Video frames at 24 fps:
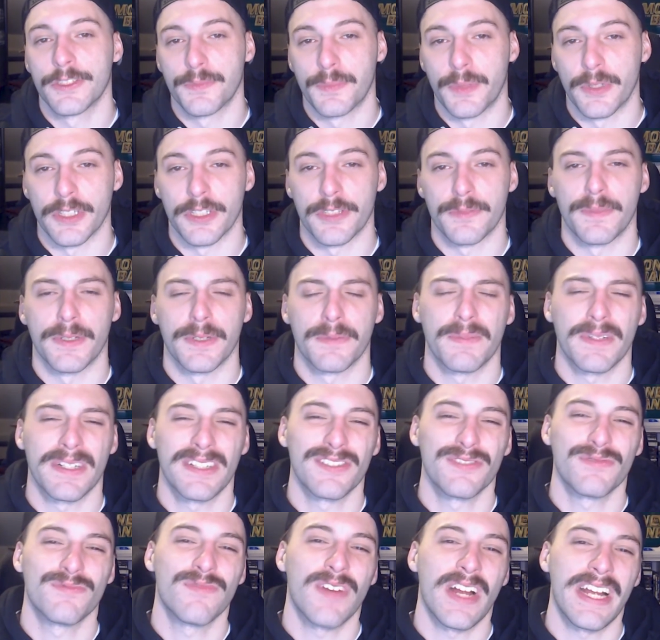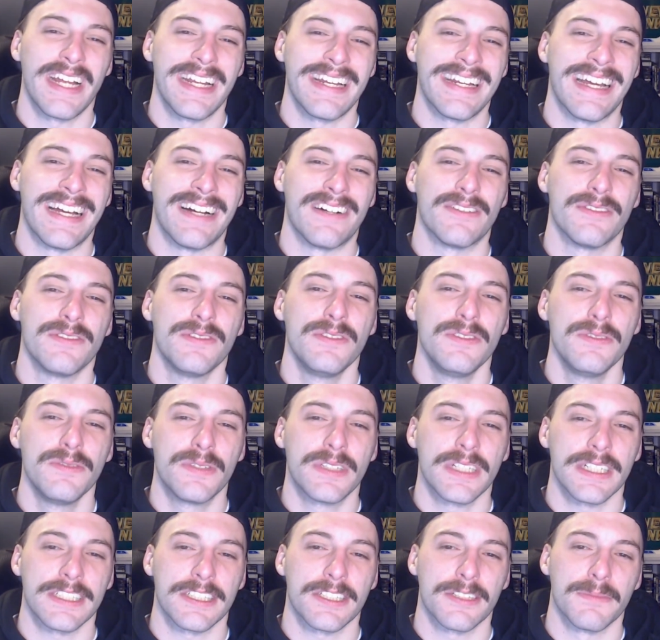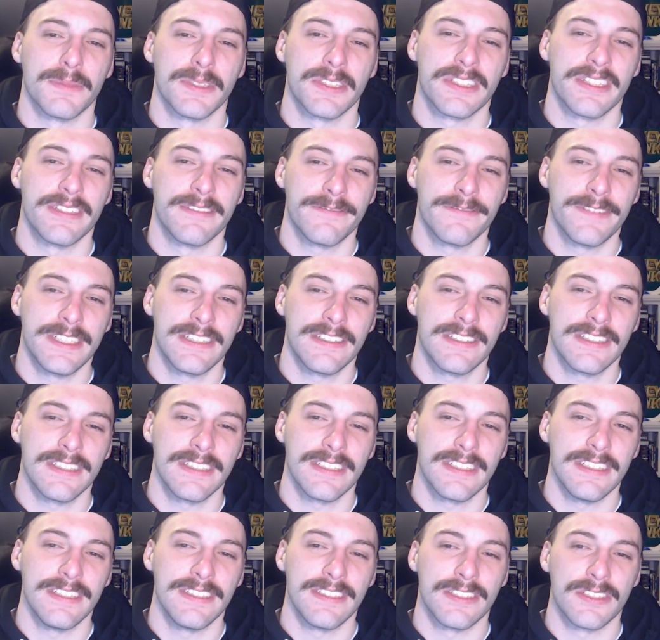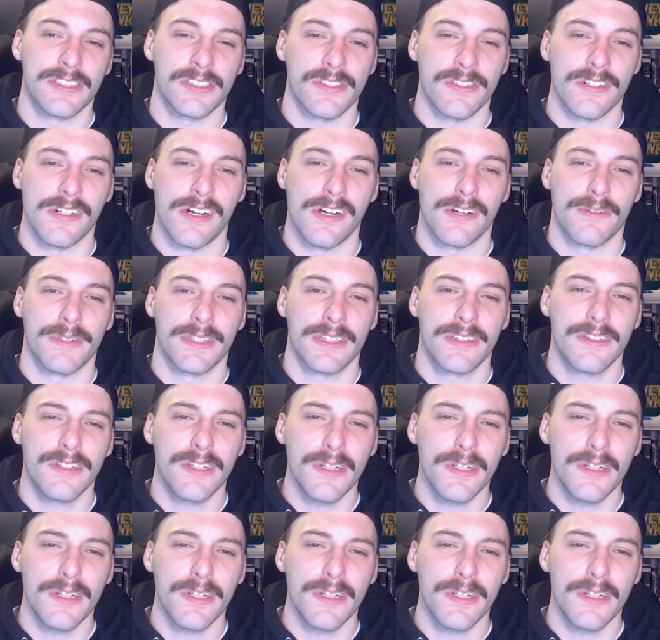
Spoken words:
sportsbook. Because right now, new customers can finish the season strong with